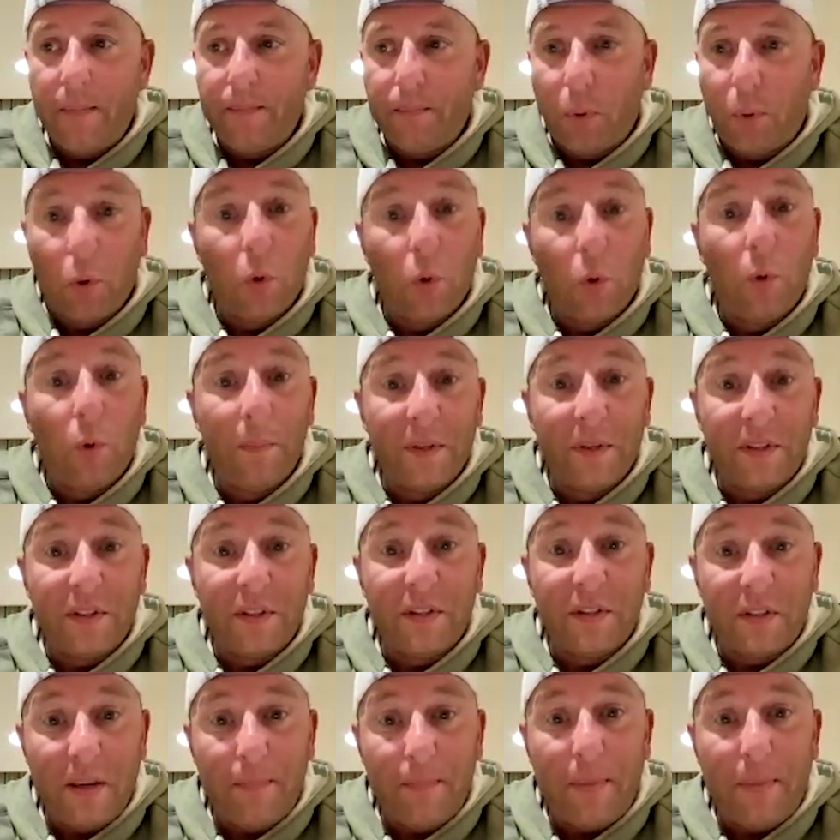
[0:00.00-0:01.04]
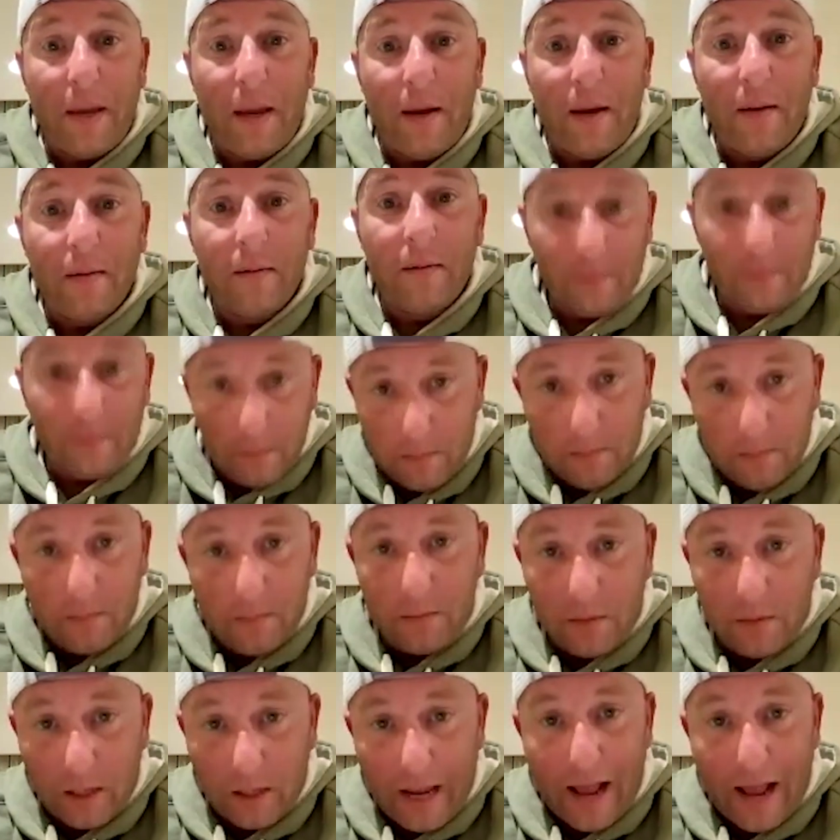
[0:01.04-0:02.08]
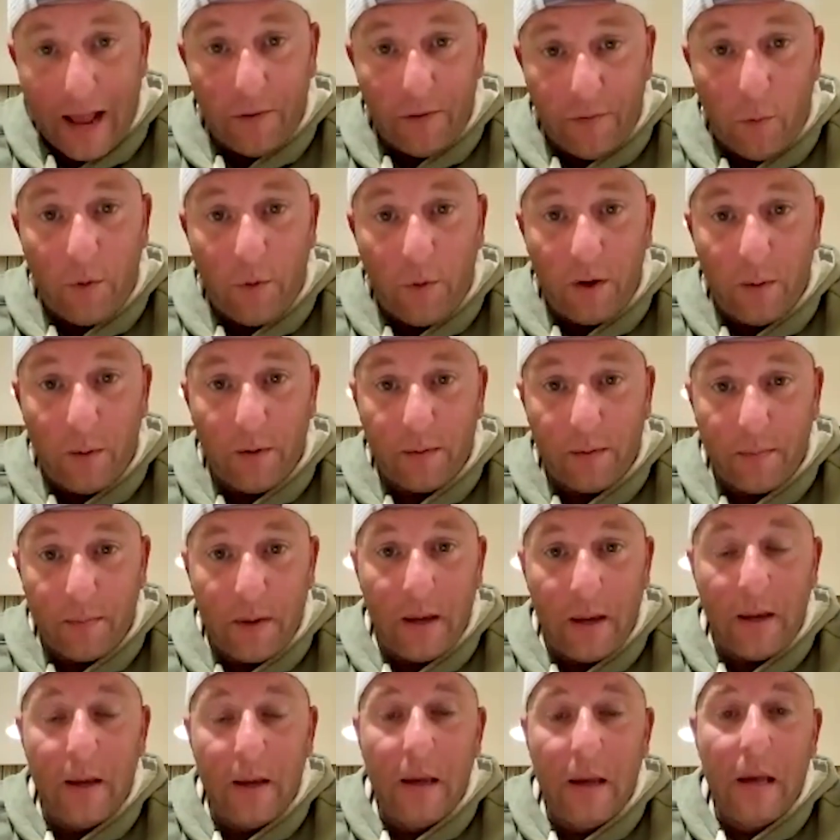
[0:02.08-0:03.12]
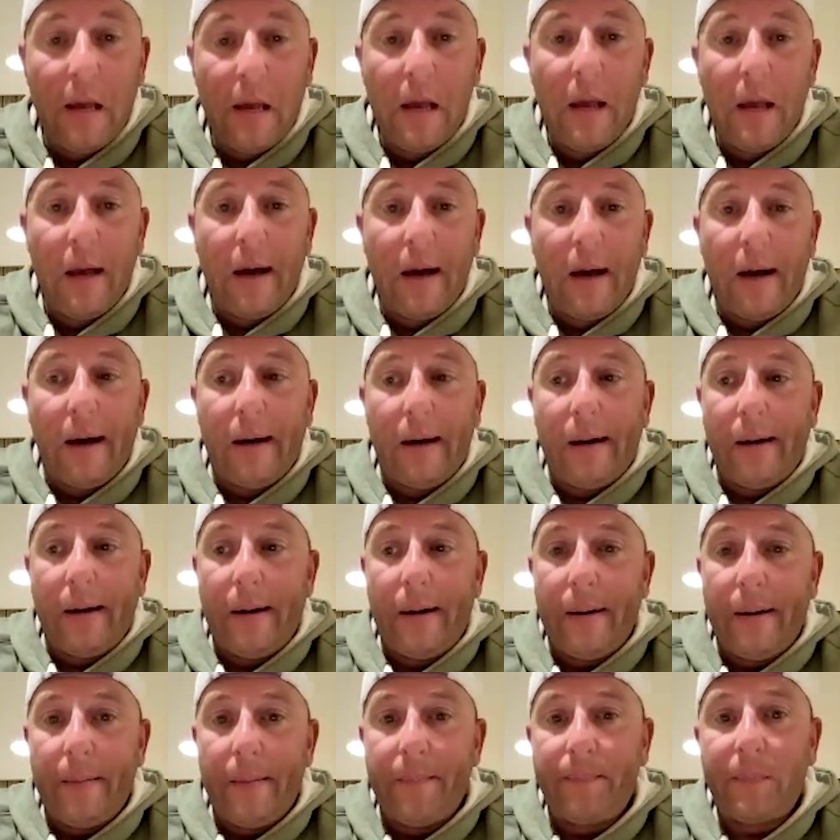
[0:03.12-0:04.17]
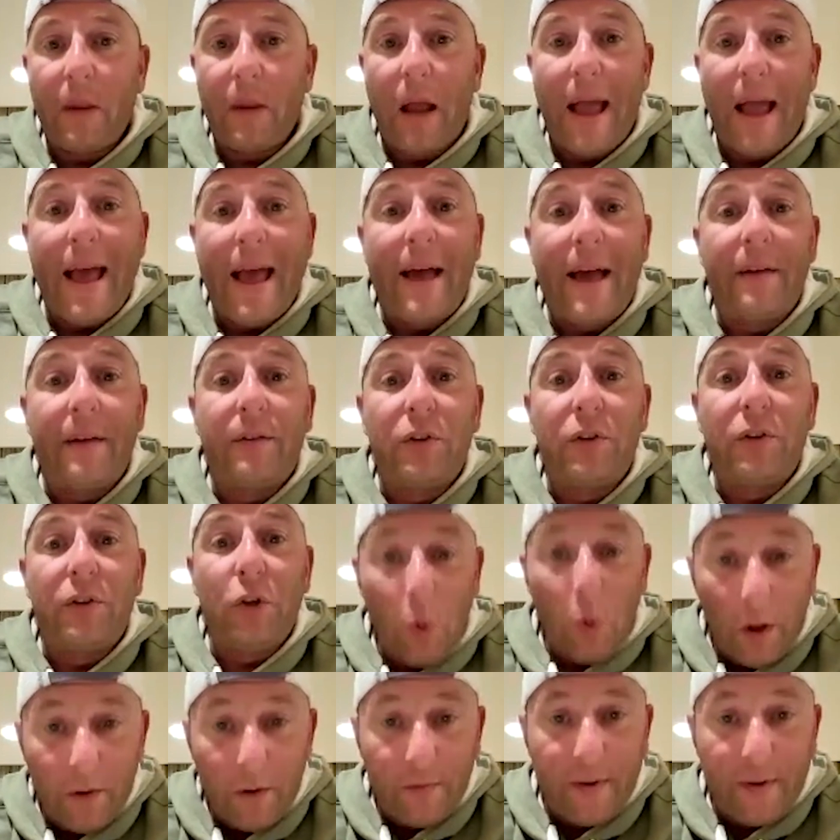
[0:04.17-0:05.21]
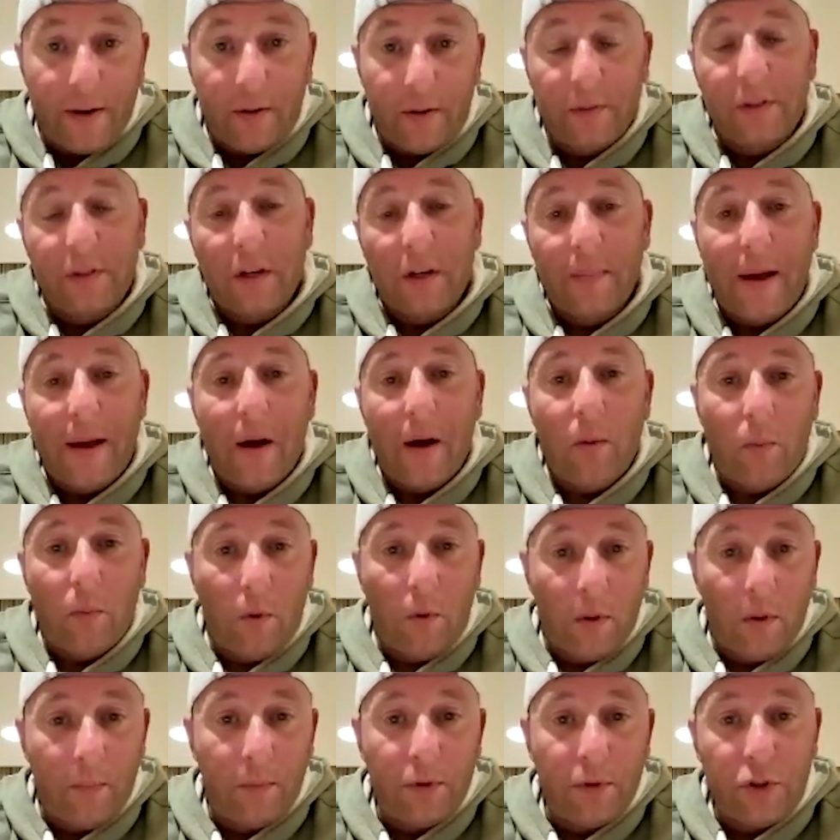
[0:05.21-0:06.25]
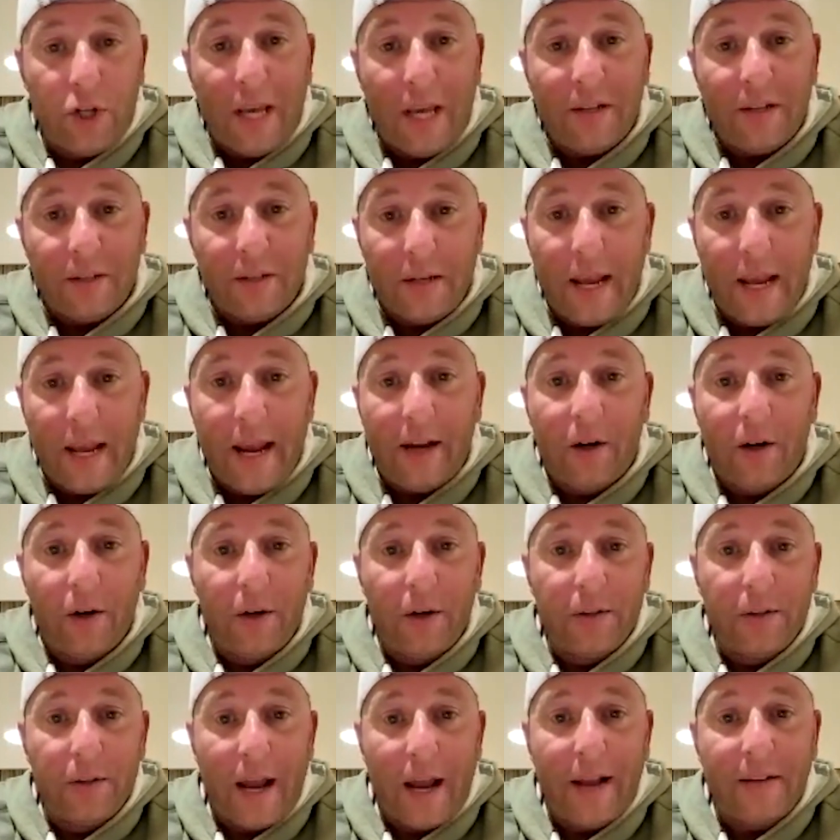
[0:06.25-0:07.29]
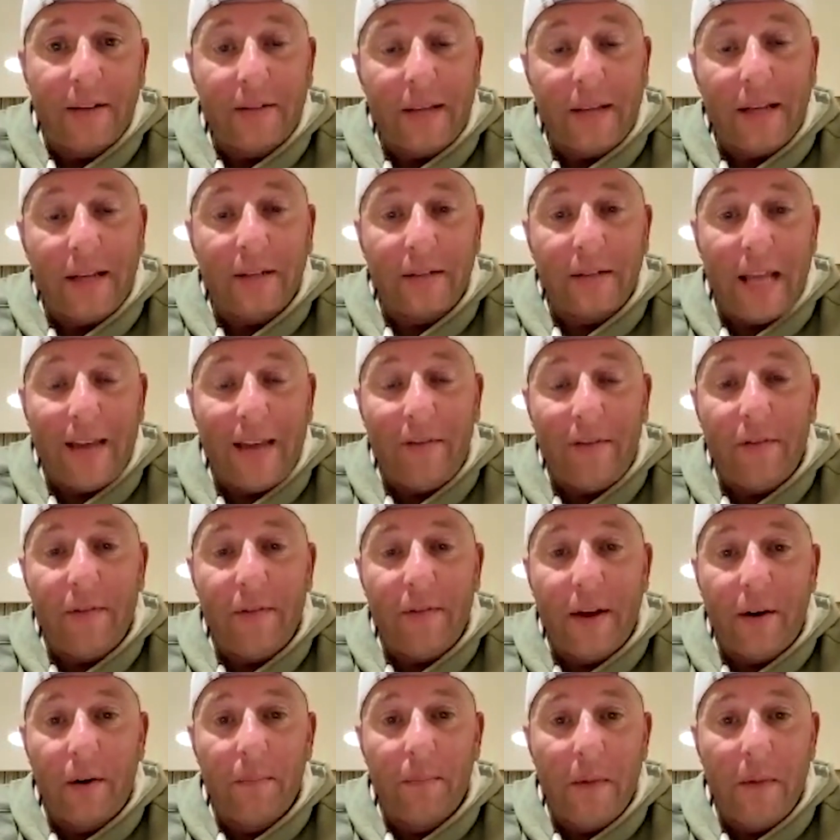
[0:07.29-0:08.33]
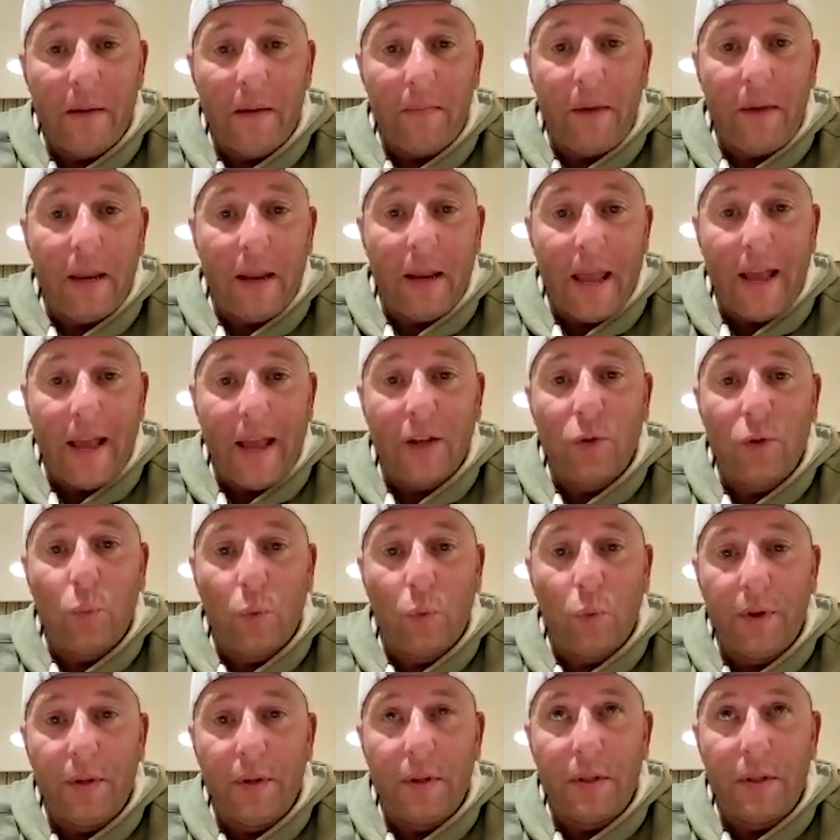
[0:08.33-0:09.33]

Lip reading: Pearl, Mississippi to California with me. I had 2 other veterans come out. One was Jason Hanner. He's a United States Navy veteran, met me in Edgewood,